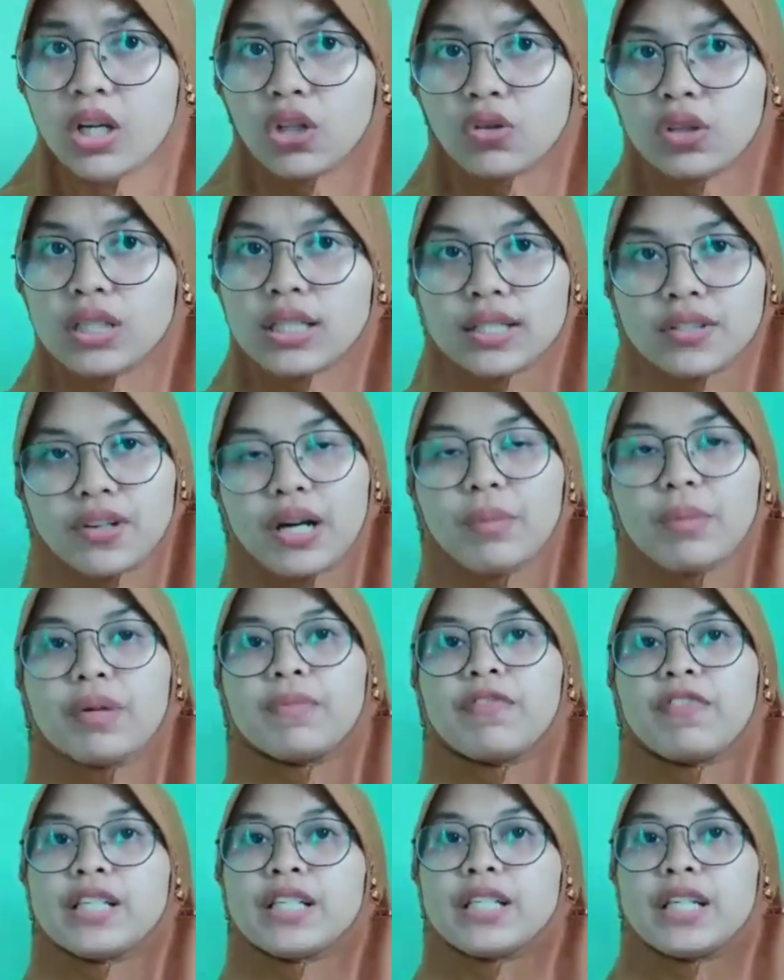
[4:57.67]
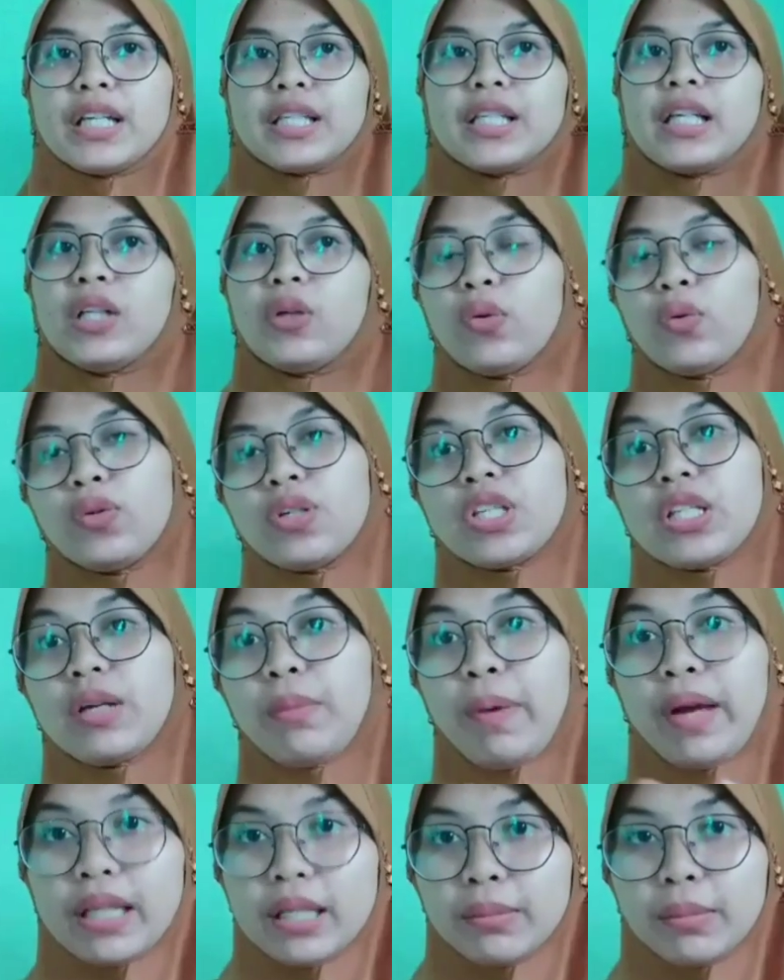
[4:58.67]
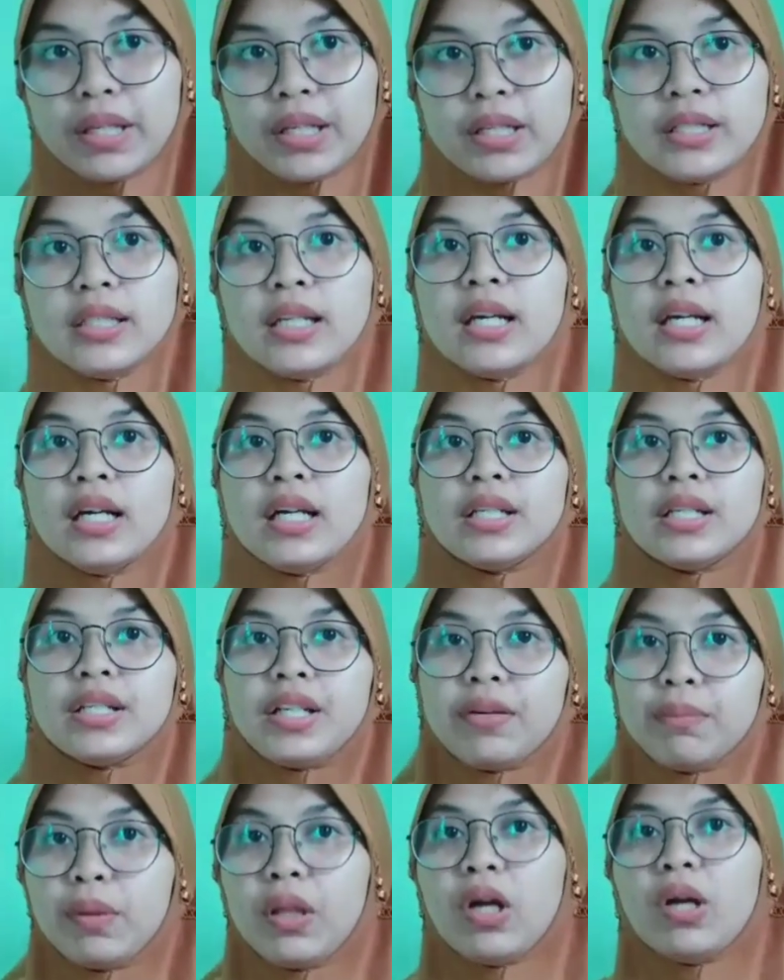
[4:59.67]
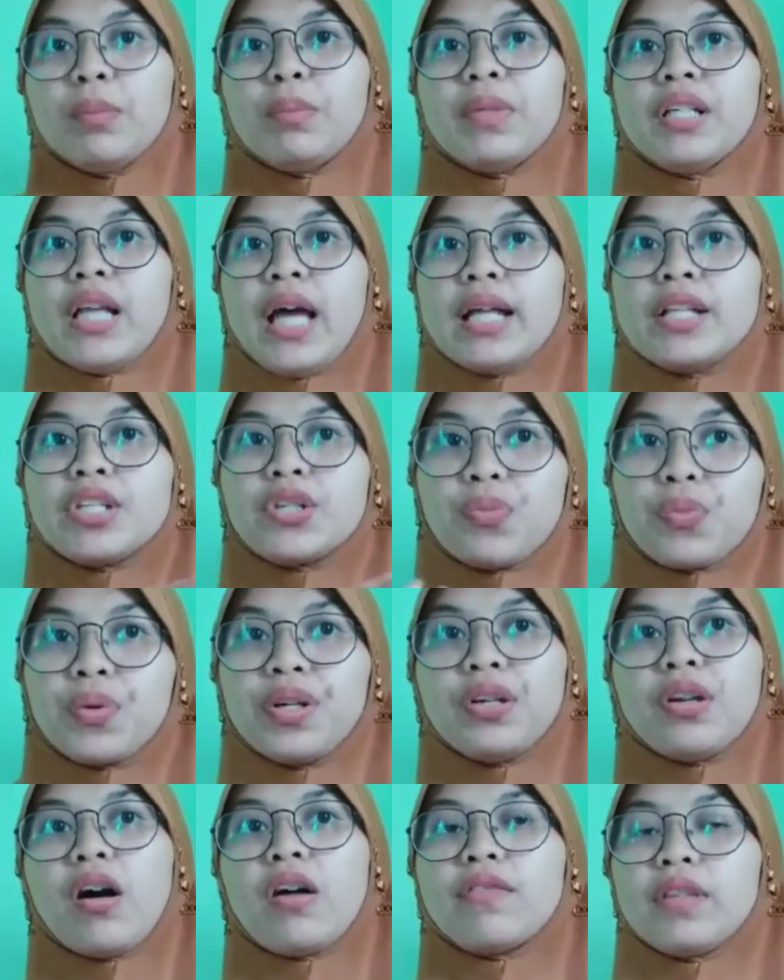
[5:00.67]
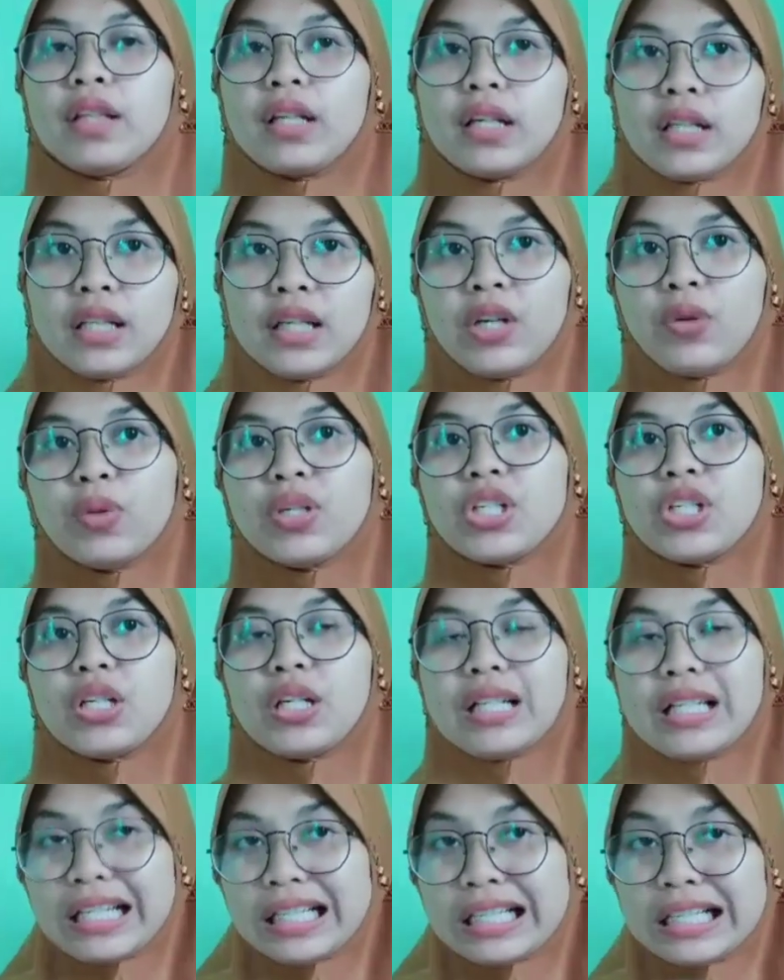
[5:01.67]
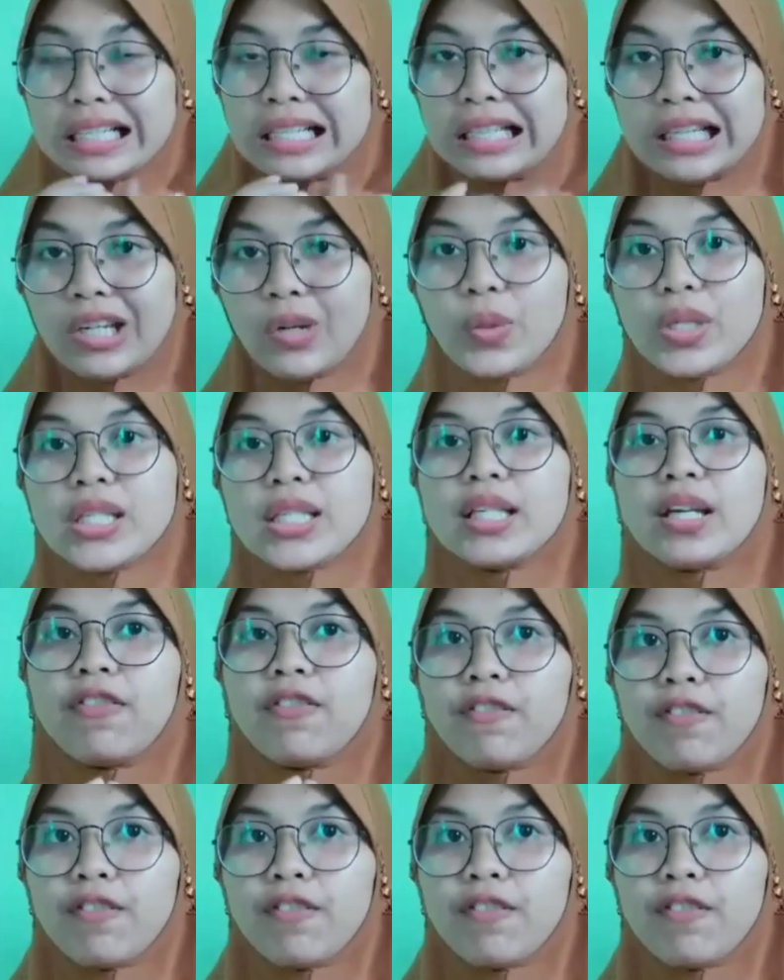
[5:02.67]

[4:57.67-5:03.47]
To describe a fascinating linguistic phenomenon, the development and spread of a linguistic